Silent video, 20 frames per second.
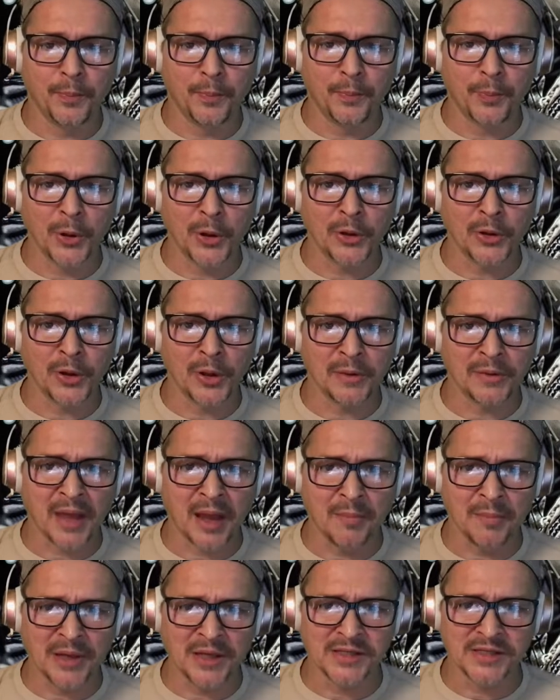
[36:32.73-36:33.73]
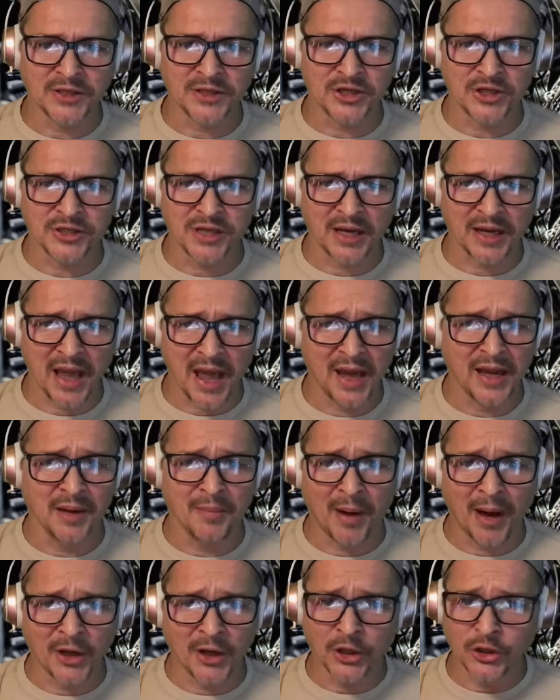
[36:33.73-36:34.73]
But that means that just like
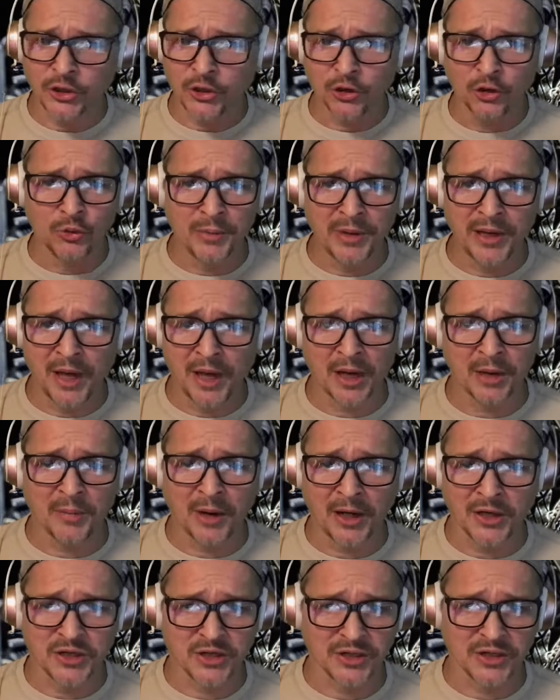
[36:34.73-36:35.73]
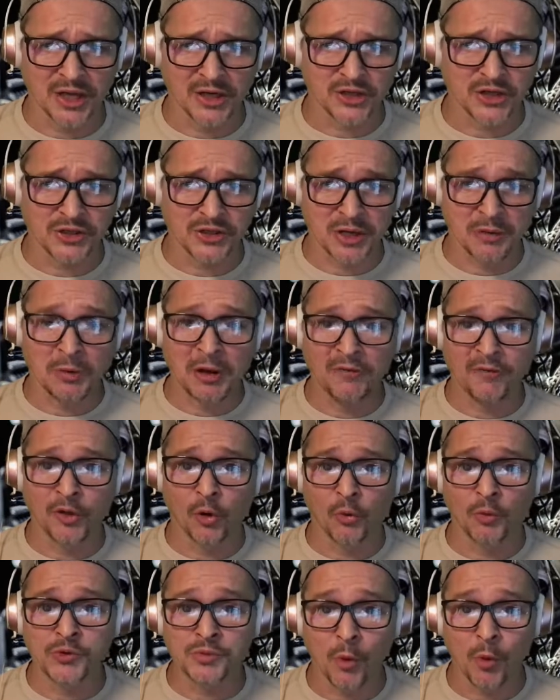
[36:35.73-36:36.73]
anybody, you, me, anybody, just that's just even
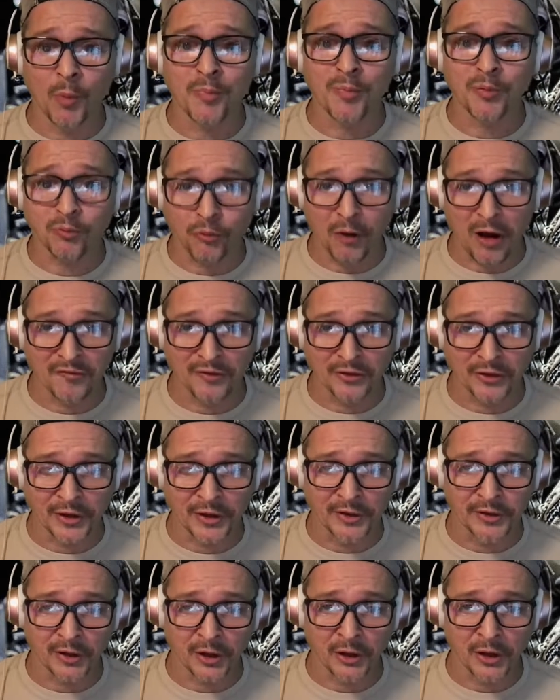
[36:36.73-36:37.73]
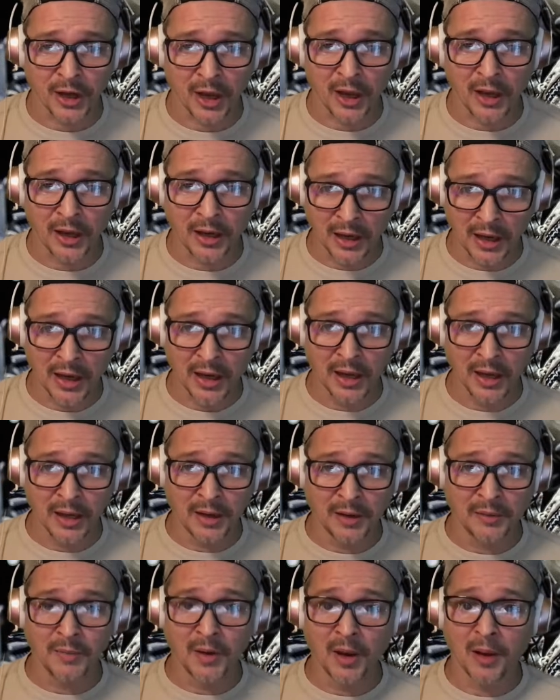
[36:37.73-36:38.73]
though it was more prevalent, okay,
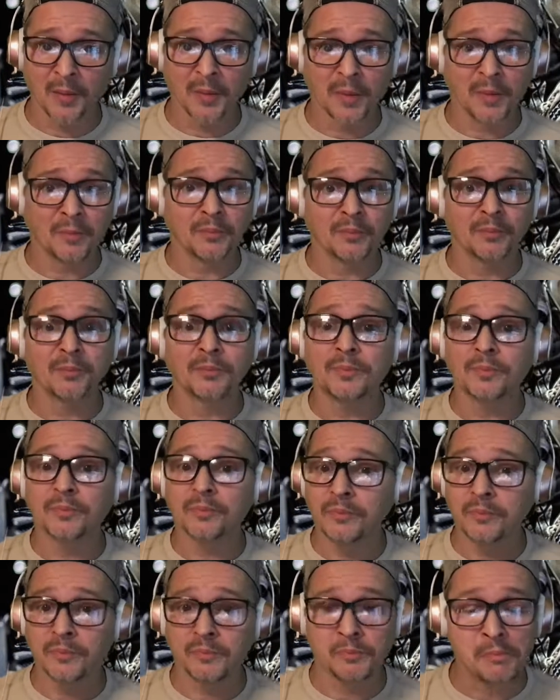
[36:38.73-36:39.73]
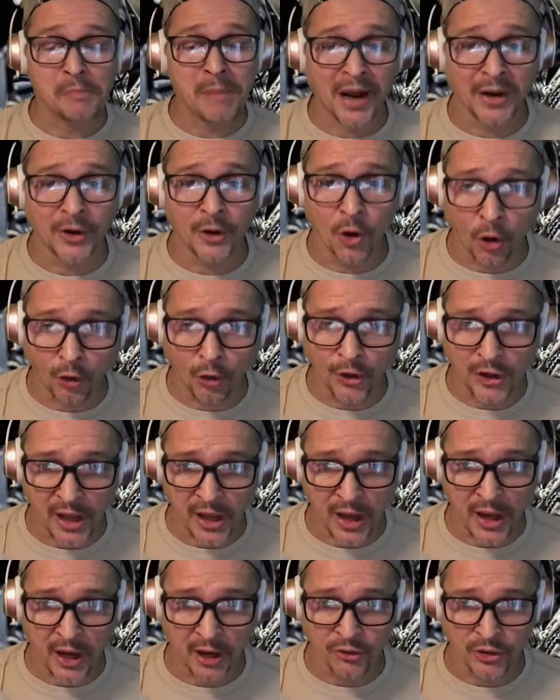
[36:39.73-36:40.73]
in
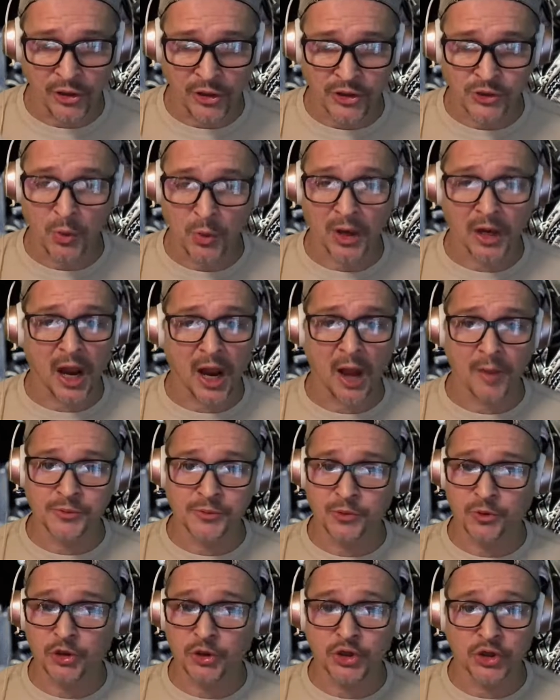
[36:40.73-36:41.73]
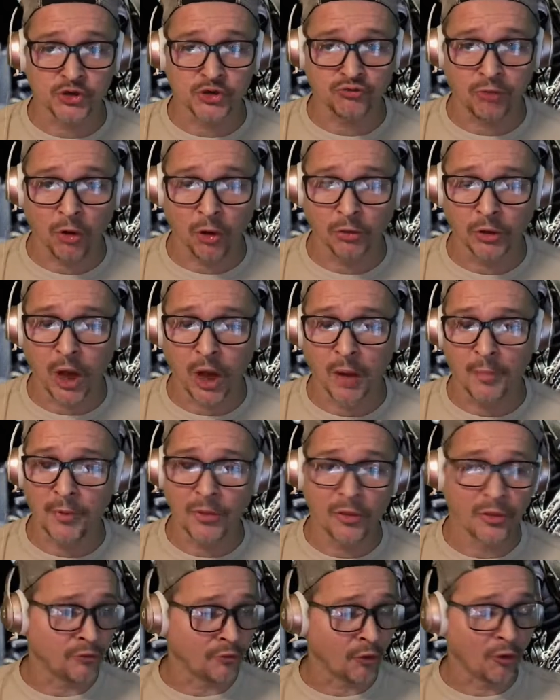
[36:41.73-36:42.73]
minority areas where cops could just roll up,
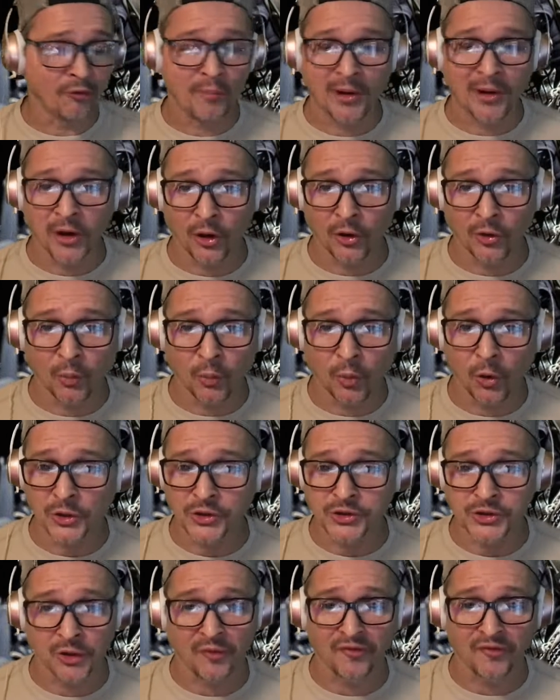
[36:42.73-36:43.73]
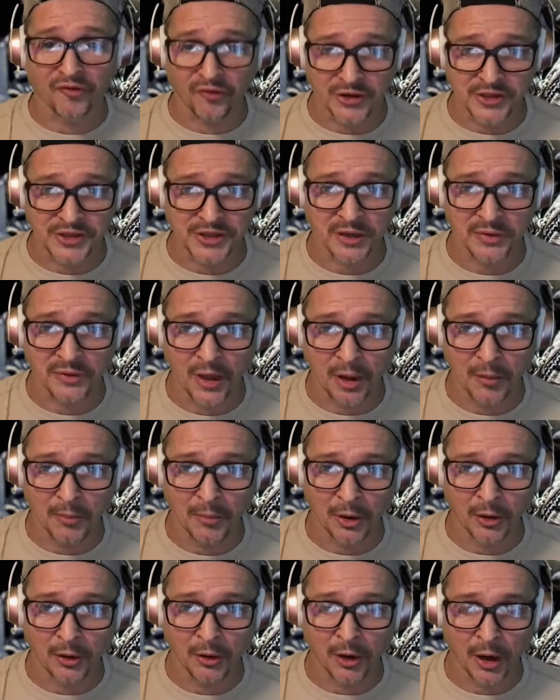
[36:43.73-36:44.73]
throw everybody on the wall and start frisking
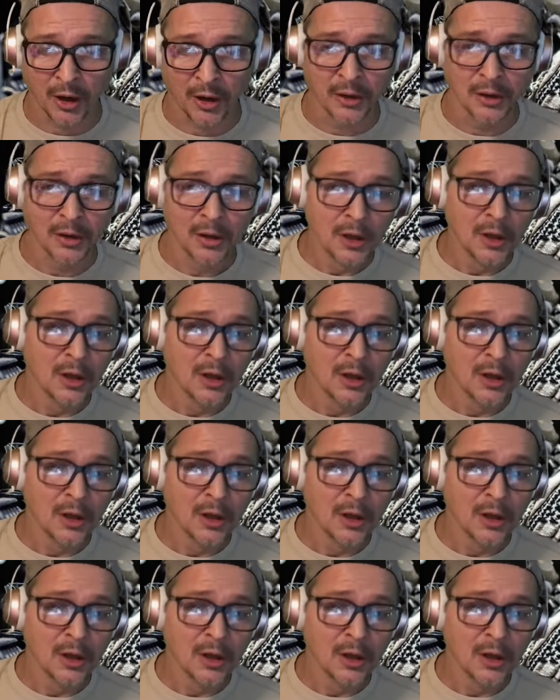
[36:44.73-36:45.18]
them, all right?